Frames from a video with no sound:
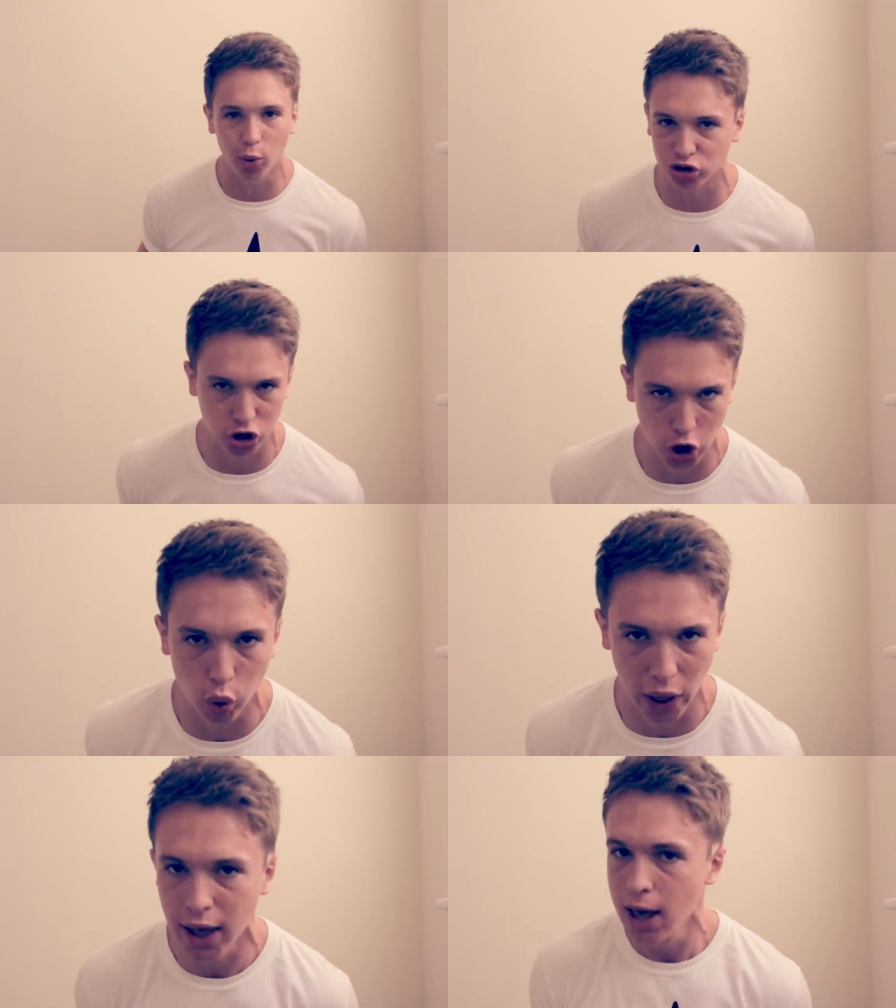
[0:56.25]
know what to
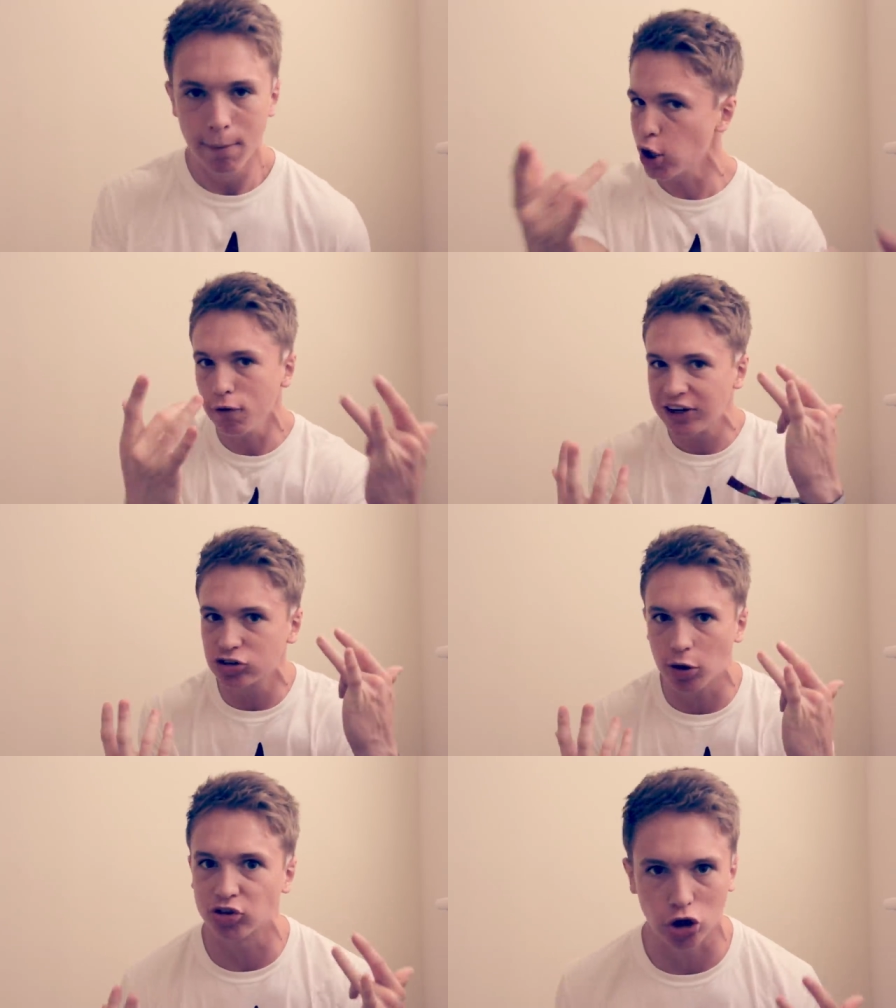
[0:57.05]
call it, but you
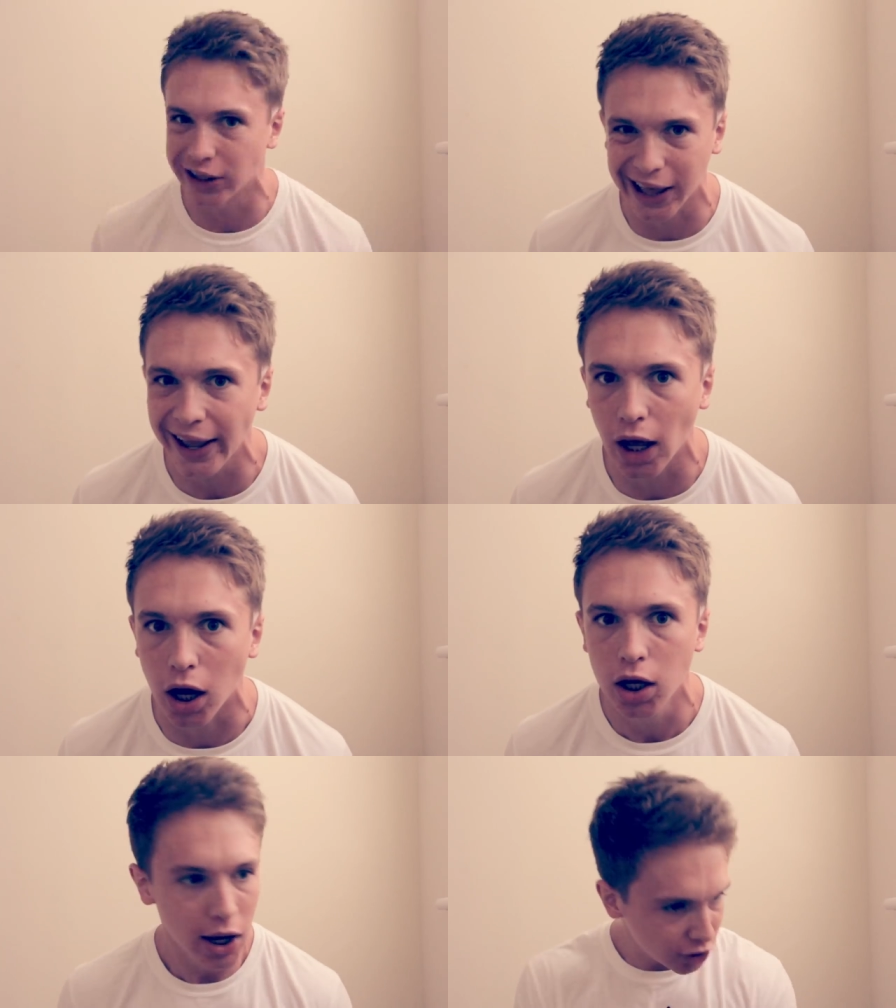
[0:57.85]
think something's gonna get you.
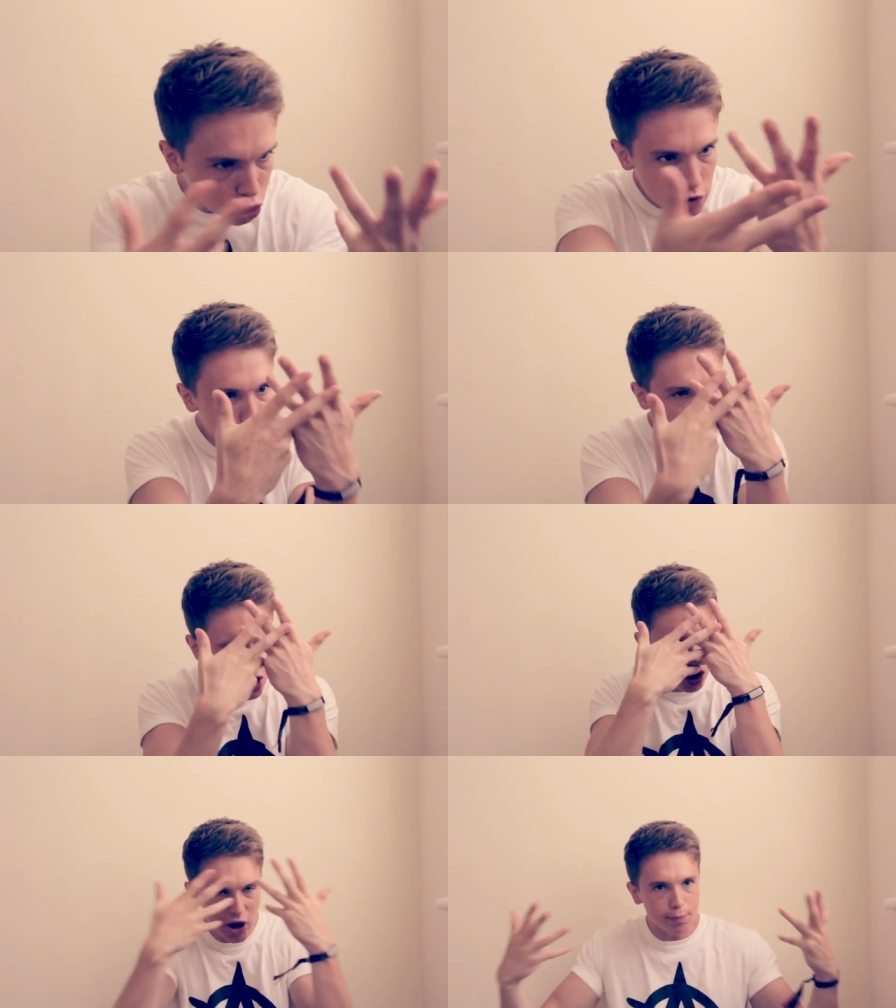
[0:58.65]
It's gonna
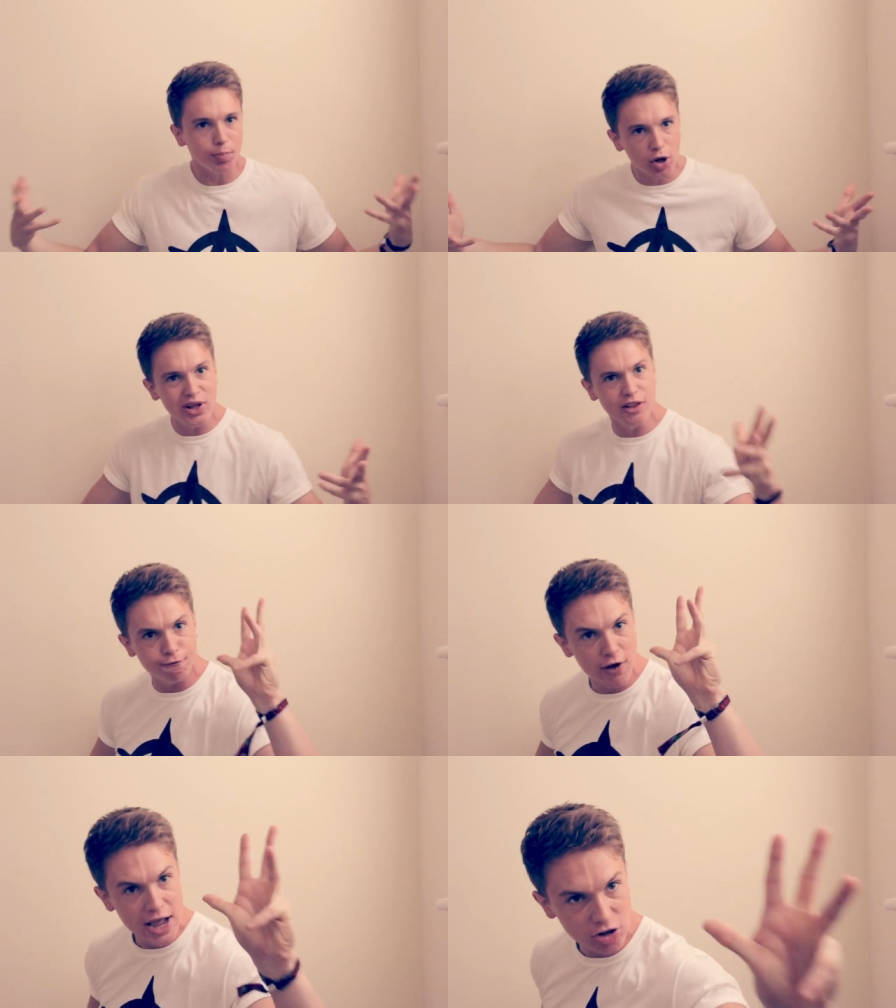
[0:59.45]
fucking rape you in the
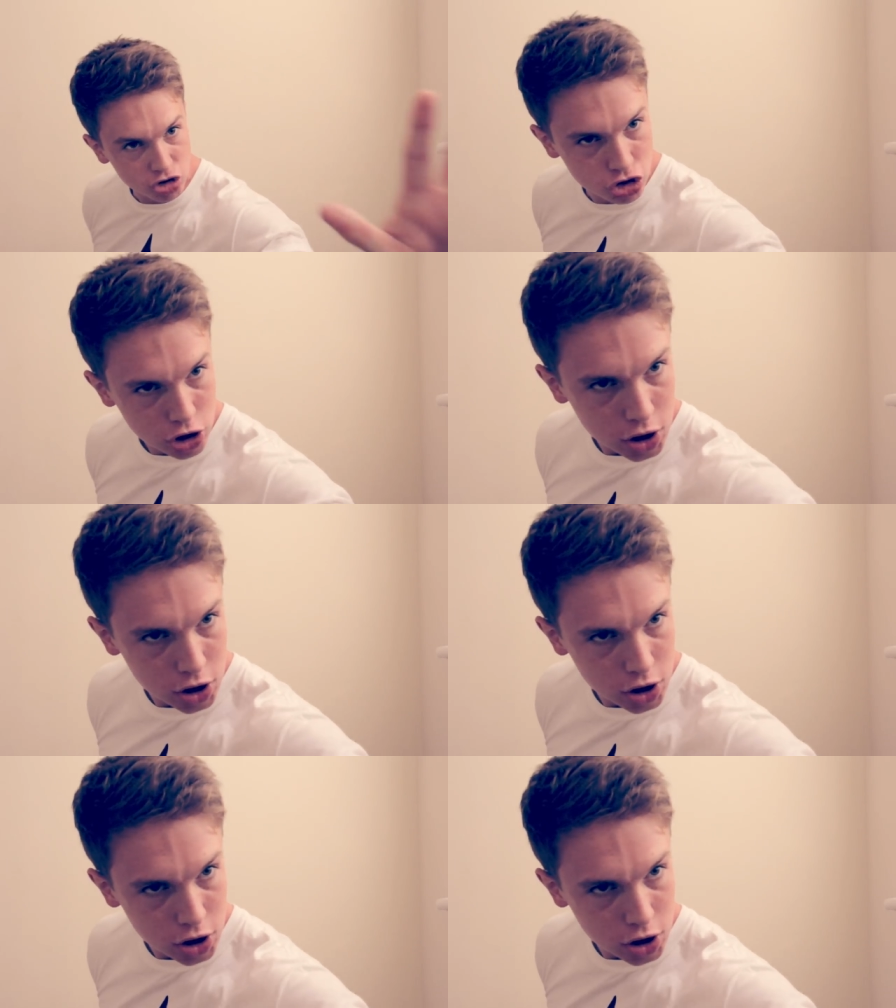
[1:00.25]
face.